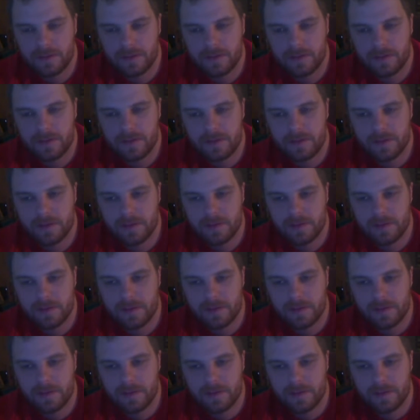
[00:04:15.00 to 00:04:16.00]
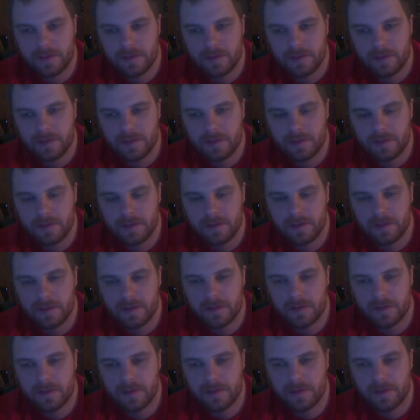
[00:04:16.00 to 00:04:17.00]

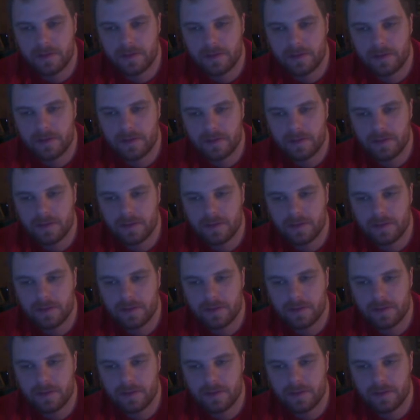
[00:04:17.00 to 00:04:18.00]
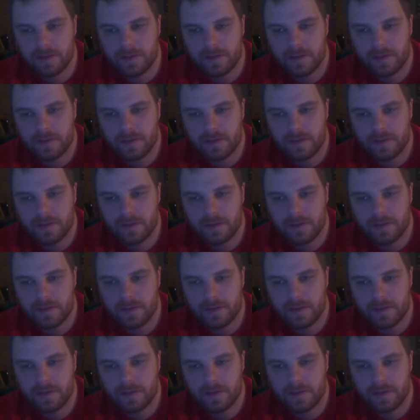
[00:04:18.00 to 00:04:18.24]
[no speech]